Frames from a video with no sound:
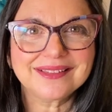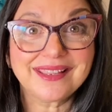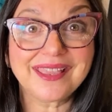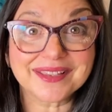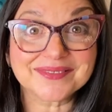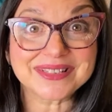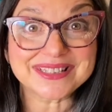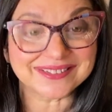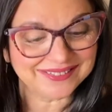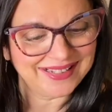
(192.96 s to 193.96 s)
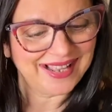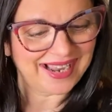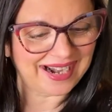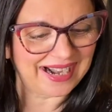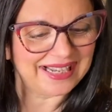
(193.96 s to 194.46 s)
Yeah, me too.
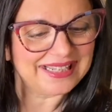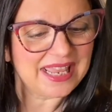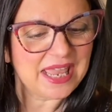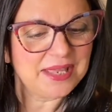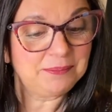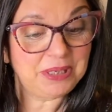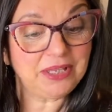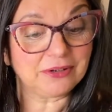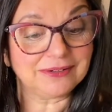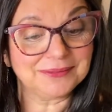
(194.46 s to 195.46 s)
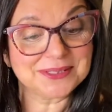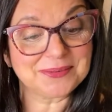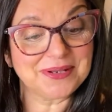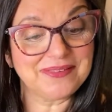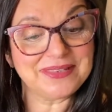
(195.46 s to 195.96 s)
All right. Peter was
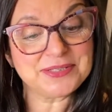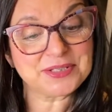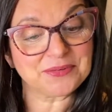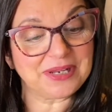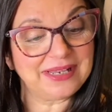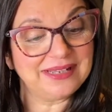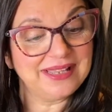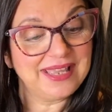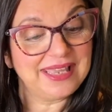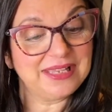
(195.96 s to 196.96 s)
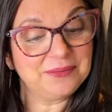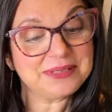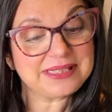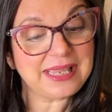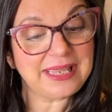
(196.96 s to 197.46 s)
one of these three. It
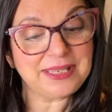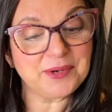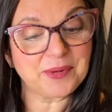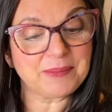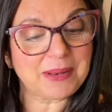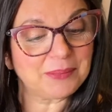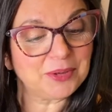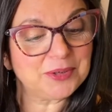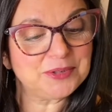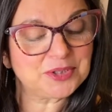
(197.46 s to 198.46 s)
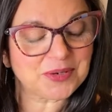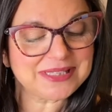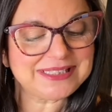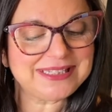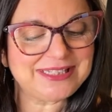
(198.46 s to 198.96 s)
was he, you remember, who
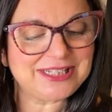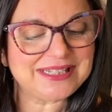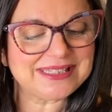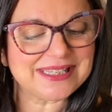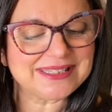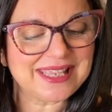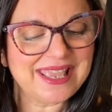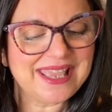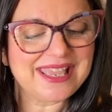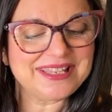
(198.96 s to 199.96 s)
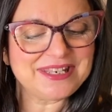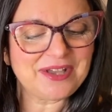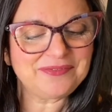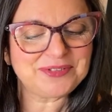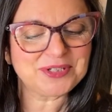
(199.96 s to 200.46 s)
trusted Jesus
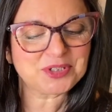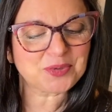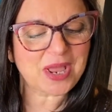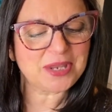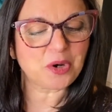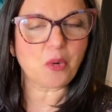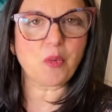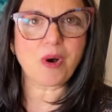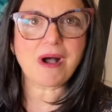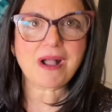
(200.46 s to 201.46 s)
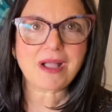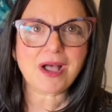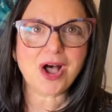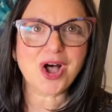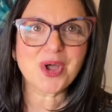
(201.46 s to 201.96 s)
enough to try to walk
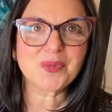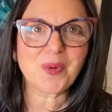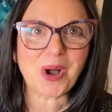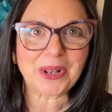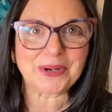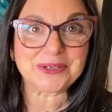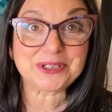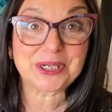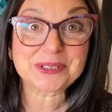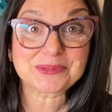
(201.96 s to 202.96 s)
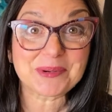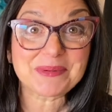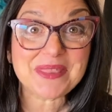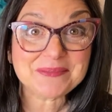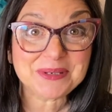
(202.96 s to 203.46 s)
on water. Do you guys
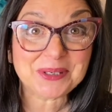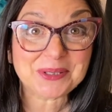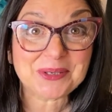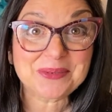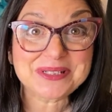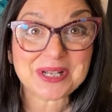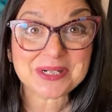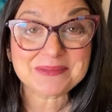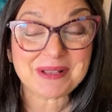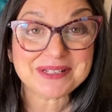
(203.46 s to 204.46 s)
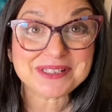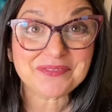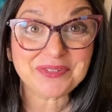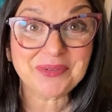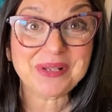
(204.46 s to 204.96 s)
remember that miracle we talked about just a
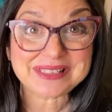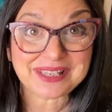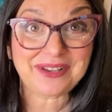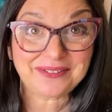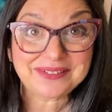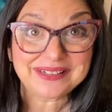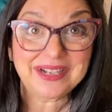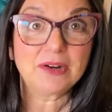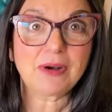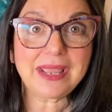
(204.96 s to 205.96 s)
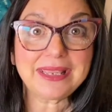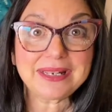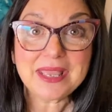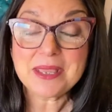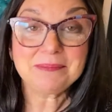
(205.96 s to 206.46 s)
few weeks ago? Right.
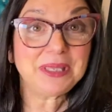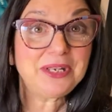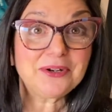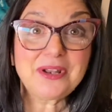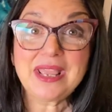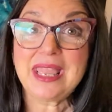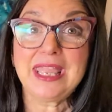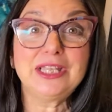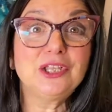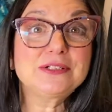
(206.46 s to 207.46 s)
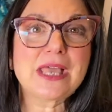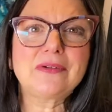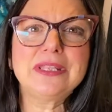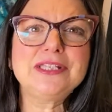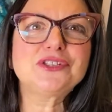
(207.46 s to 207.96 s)
Peter, he looked out
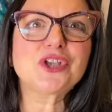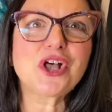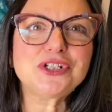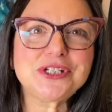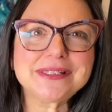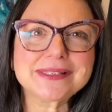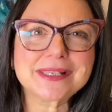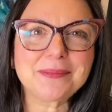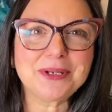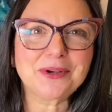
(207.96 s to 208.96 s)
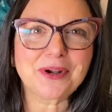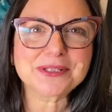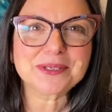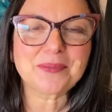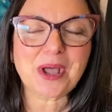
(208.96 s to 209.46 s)
and he saw Jesus coming
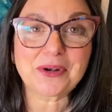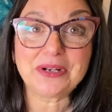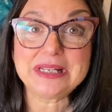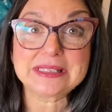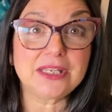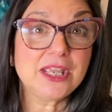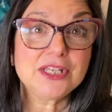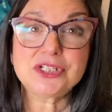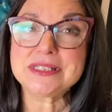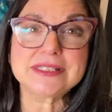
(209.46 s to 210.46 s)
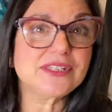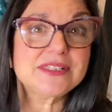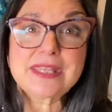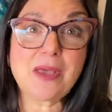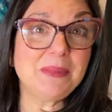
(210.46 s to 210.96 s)
across the water and he said, Jesus,
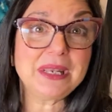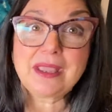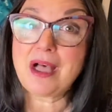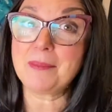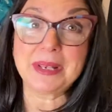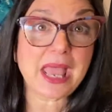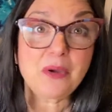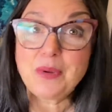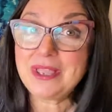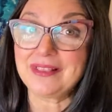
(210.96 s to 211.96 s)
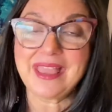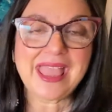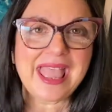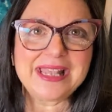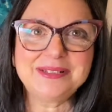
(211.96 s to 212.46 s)
just tell me to come and I will.
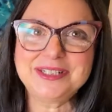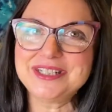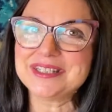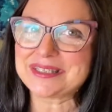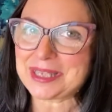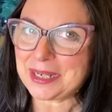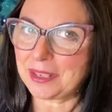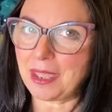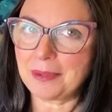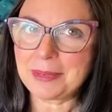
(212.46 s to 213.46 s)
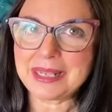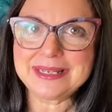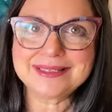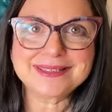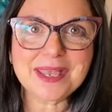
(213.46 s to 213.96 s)
And Jesus said, come. And
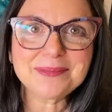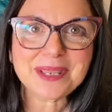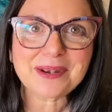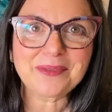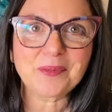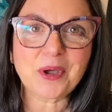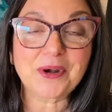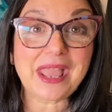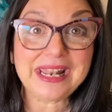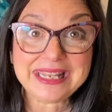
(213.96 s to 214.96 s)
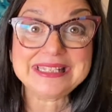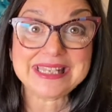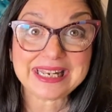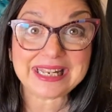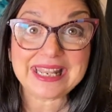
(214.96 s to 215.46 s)
he stepped out on the water and he
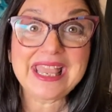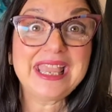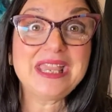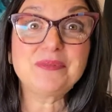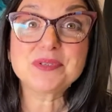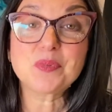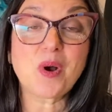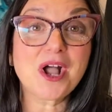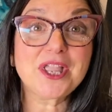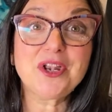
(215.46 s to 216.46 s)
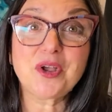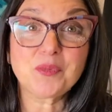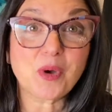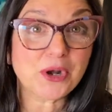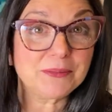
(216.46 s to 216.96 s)
did it. He was walking on
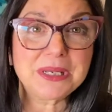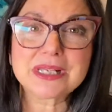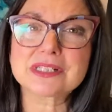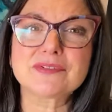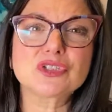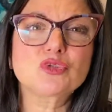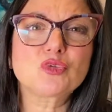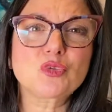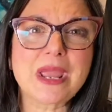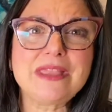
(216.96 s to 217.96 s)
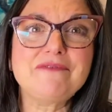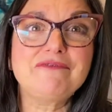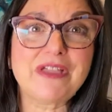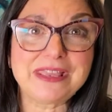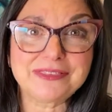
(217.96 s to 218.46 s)
water because of his great
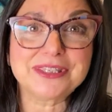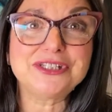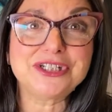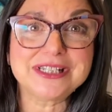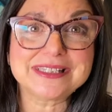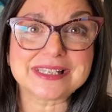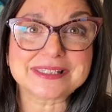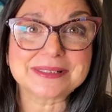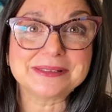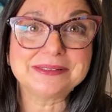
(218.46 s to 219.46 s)
faith in Jesus.